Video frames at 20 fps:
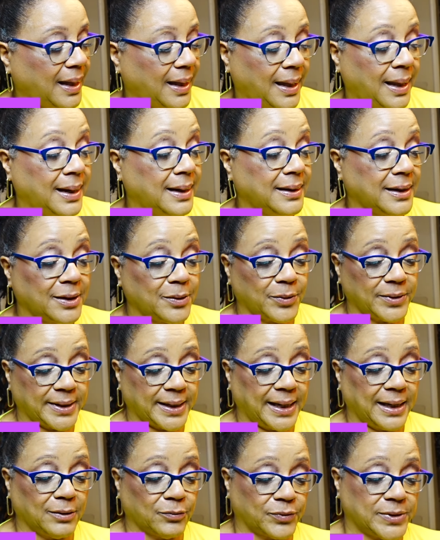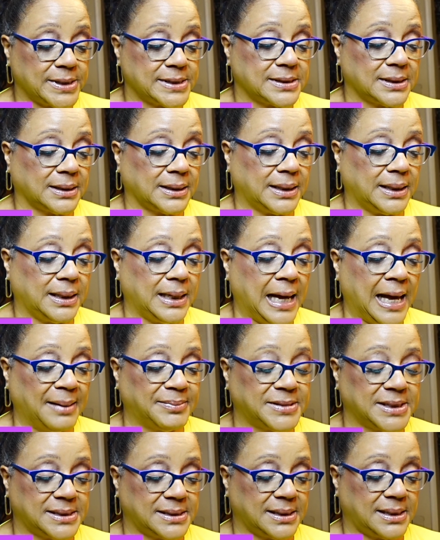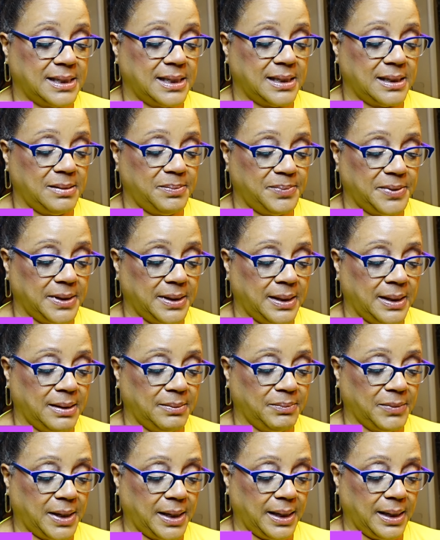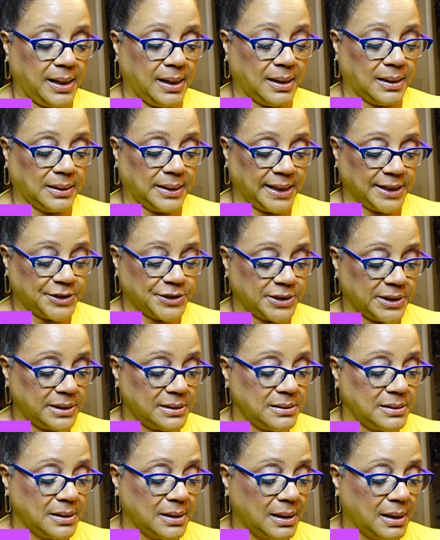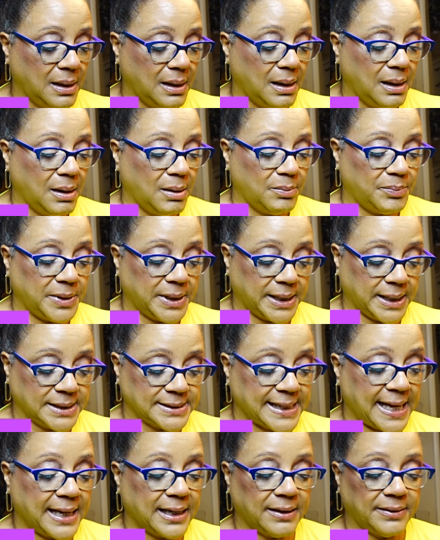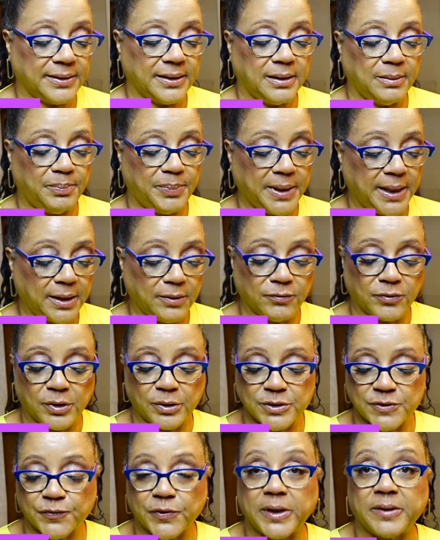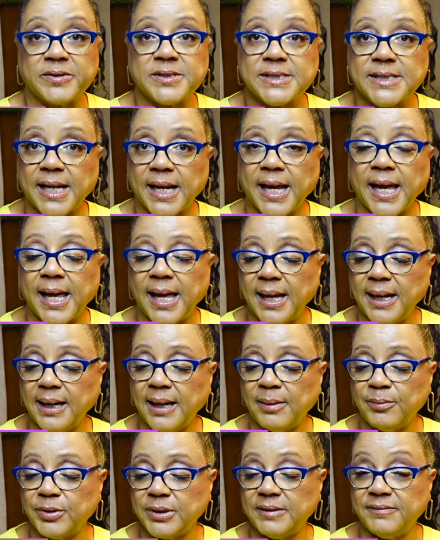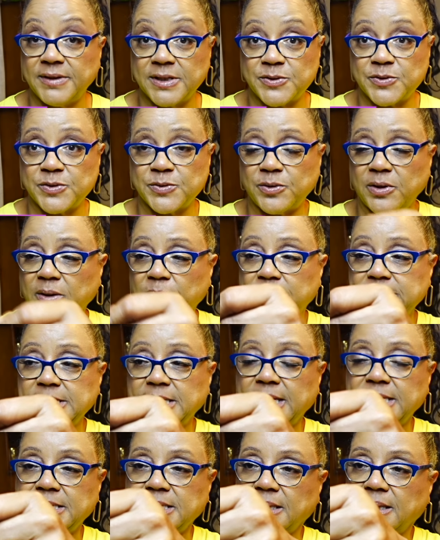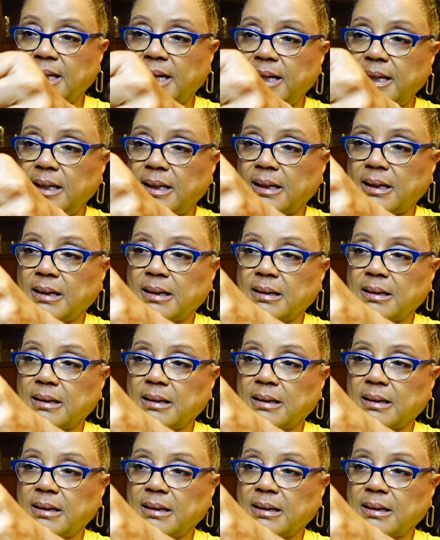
And another one that I had recently opted to keep in my collection, because out of the Pinrose fragrances that I had, I believe this was one of the ones that I did like.